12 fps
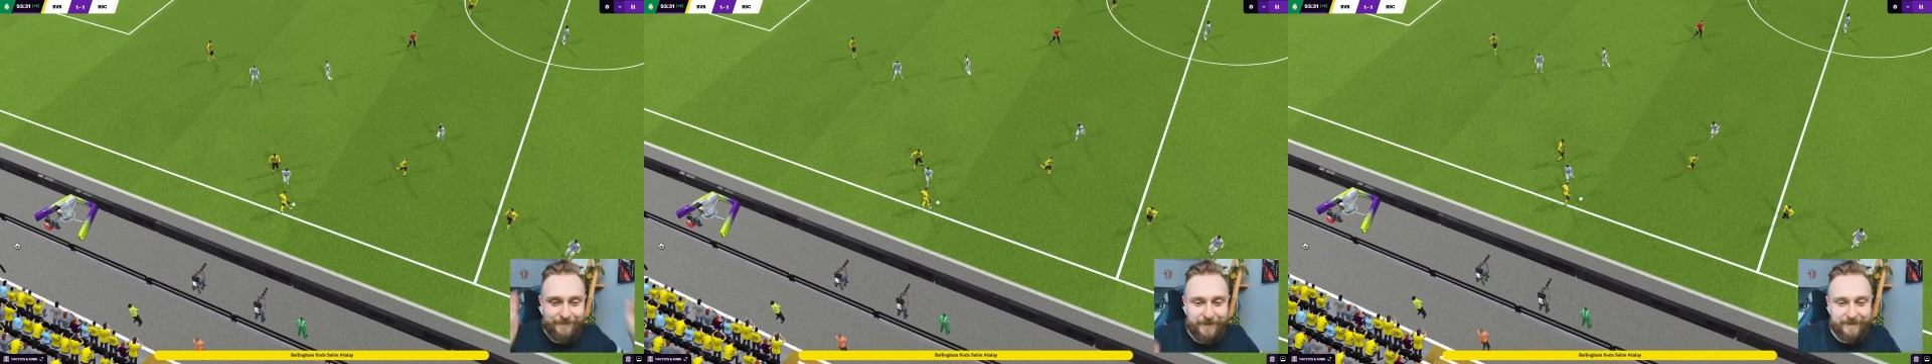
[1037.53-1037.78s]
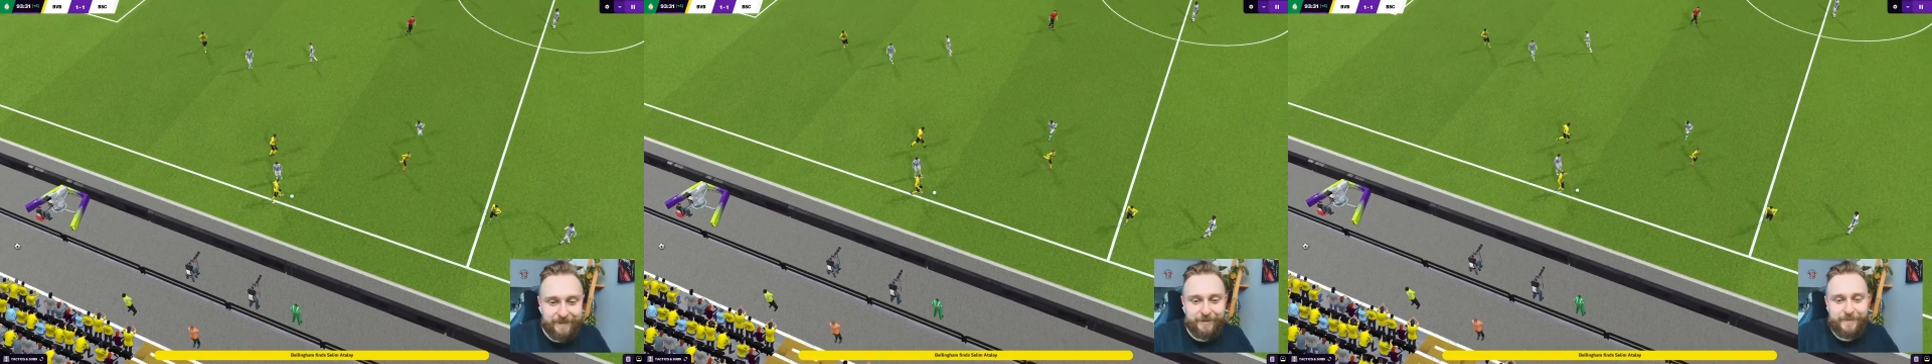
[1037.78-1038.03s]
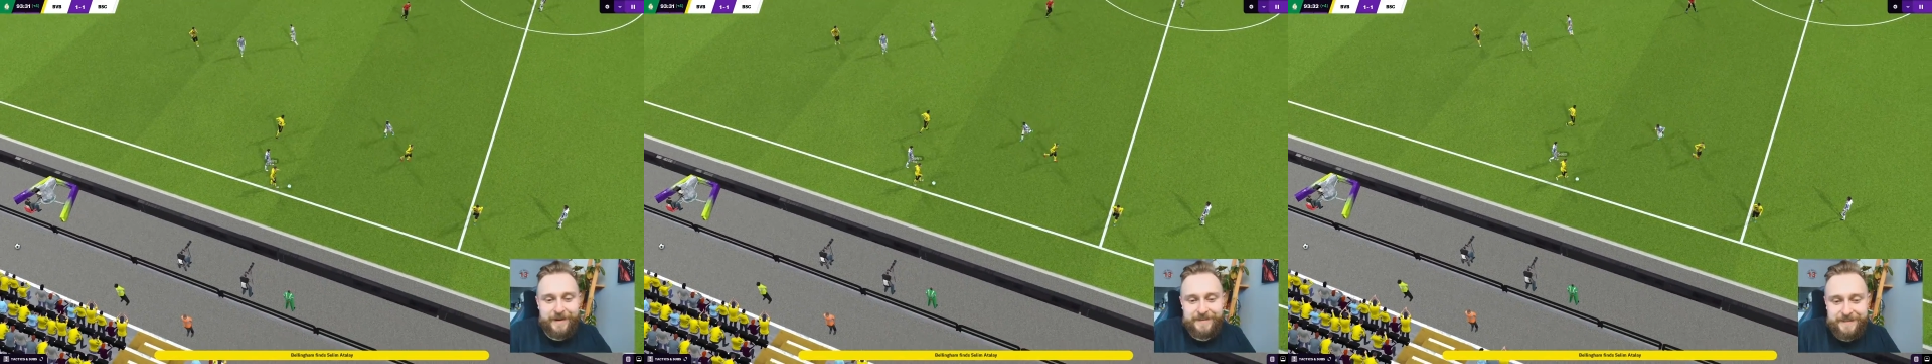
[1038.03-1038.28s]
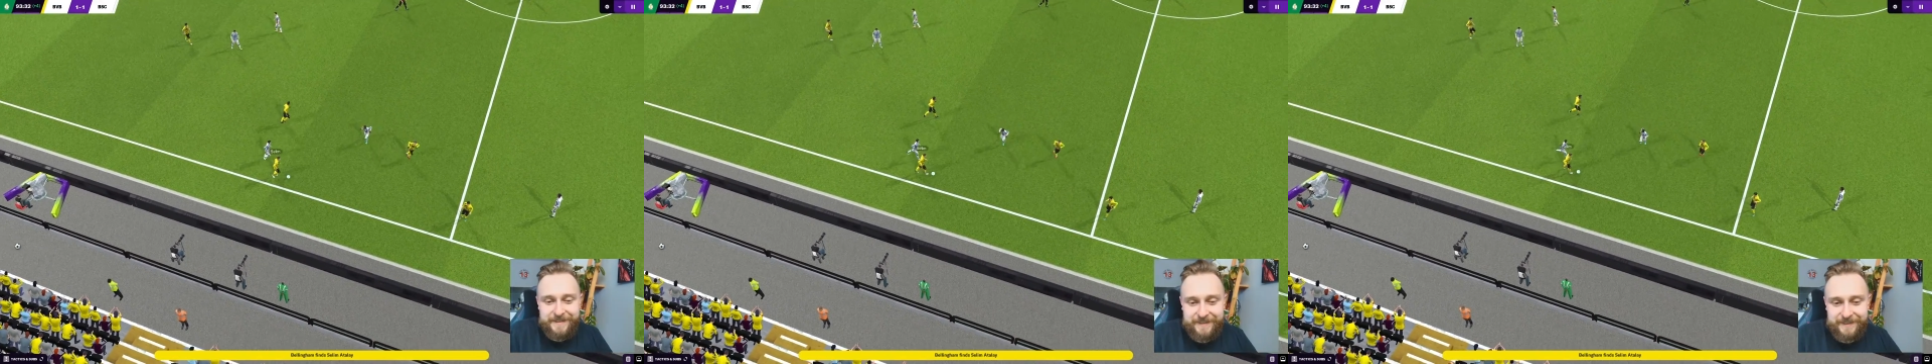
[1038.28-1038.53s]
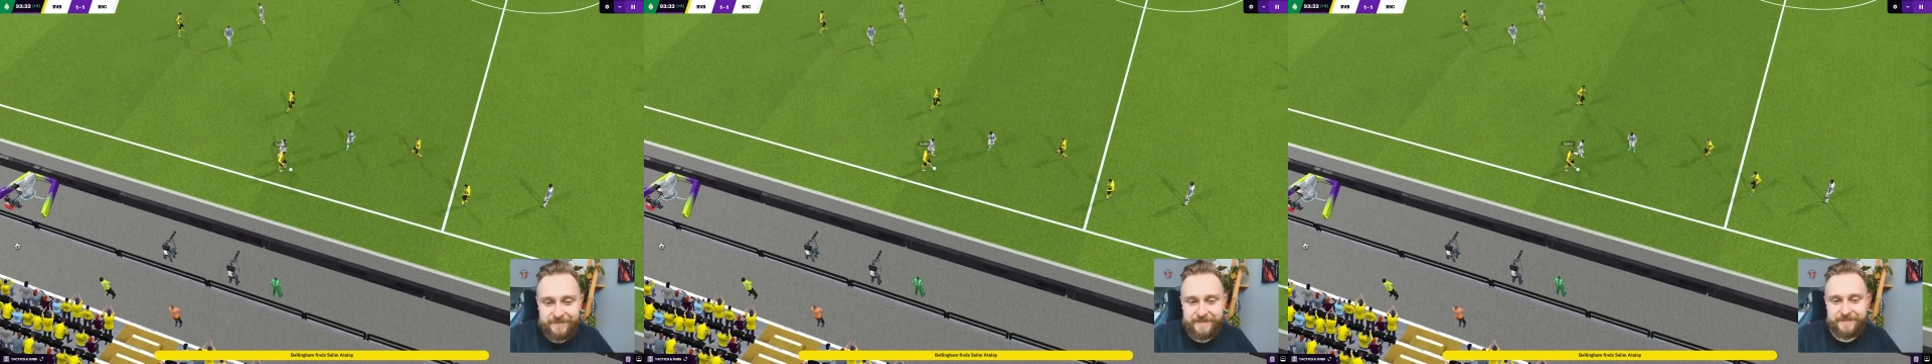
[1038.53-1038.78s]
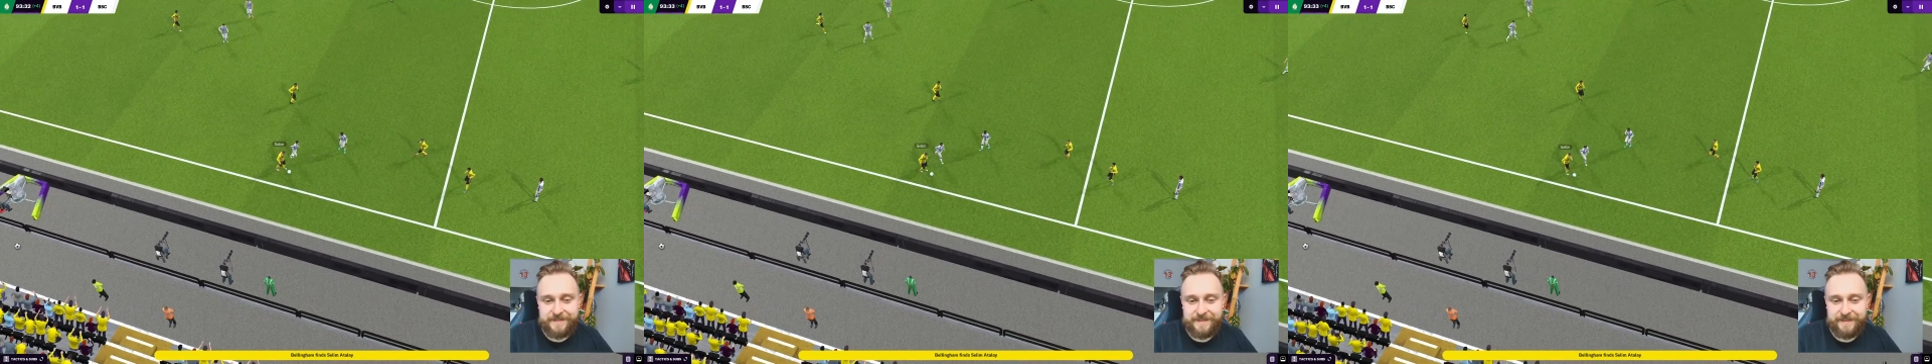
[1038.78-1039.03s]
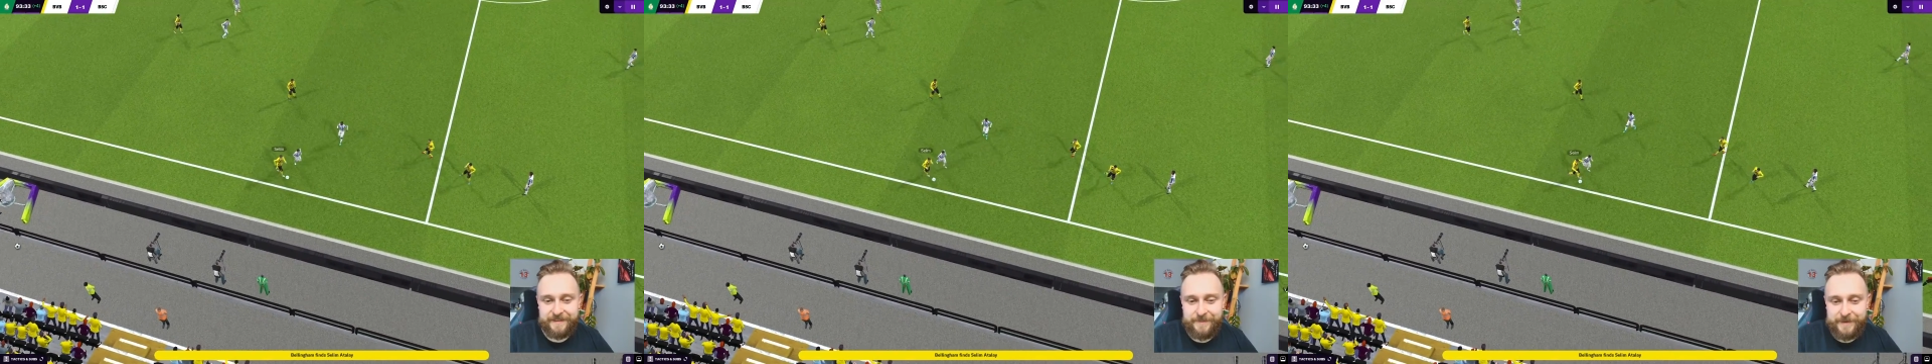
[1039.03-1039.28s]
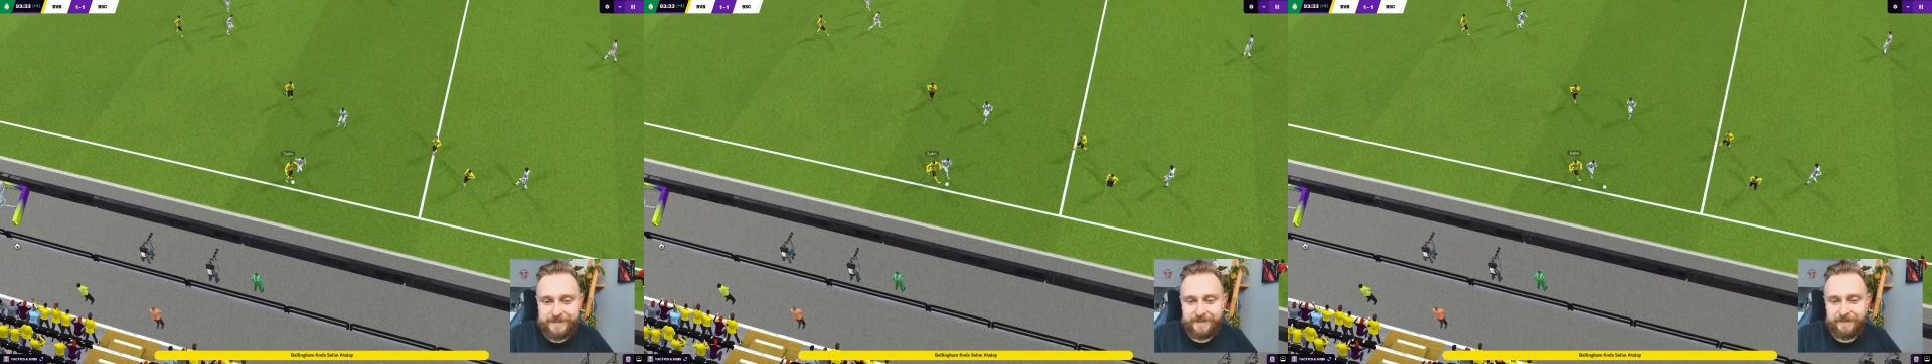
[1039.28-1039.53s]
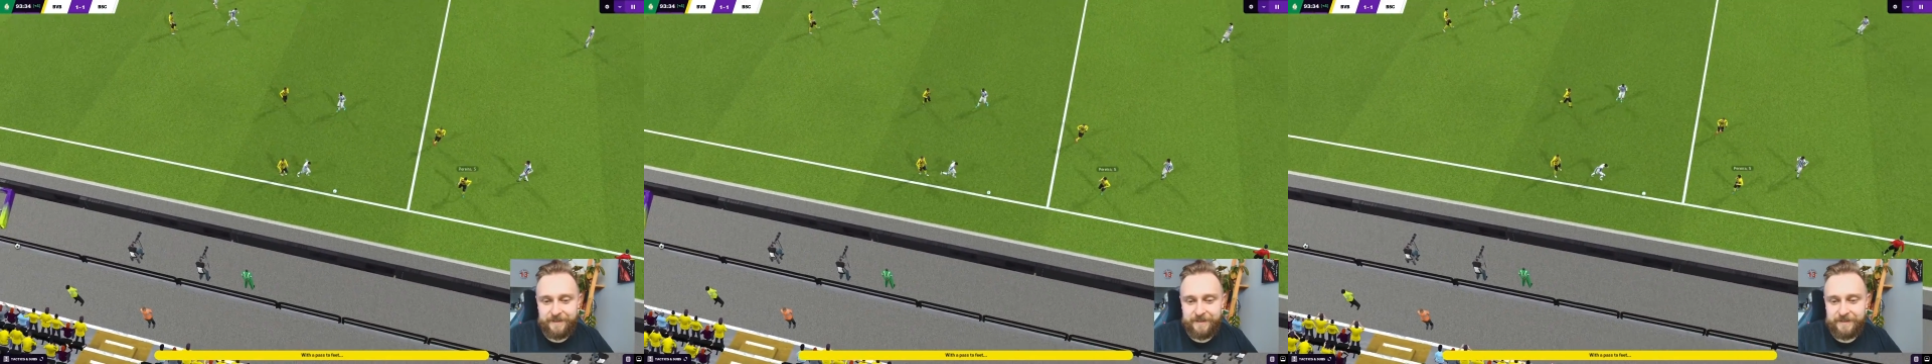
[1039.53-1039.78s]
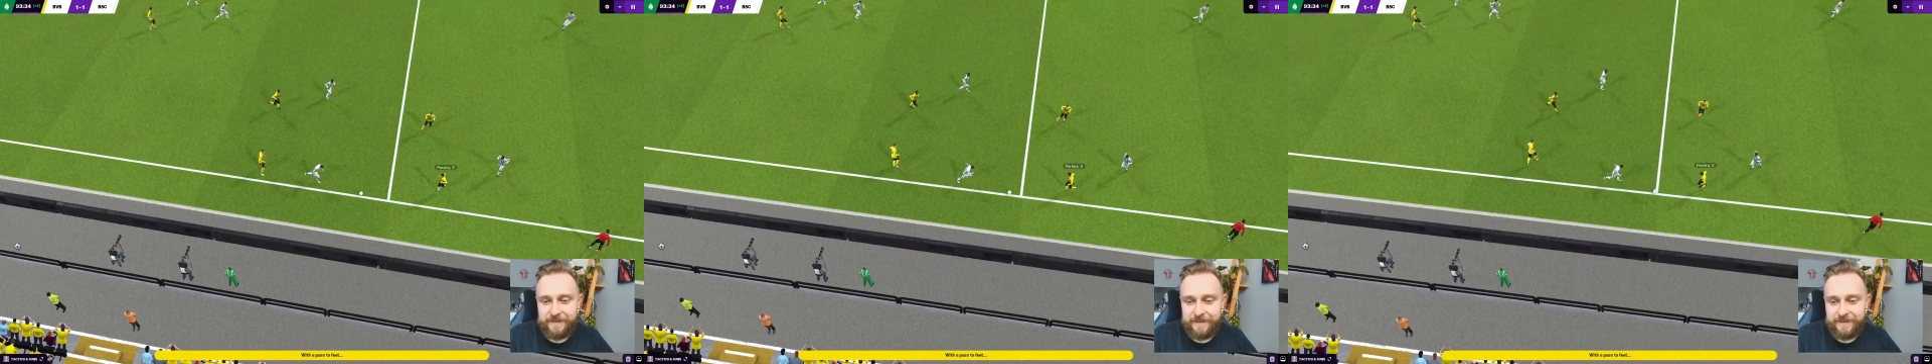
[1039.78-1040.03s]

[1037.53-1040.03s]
Bellingham has it, gives it to Salim Atalay.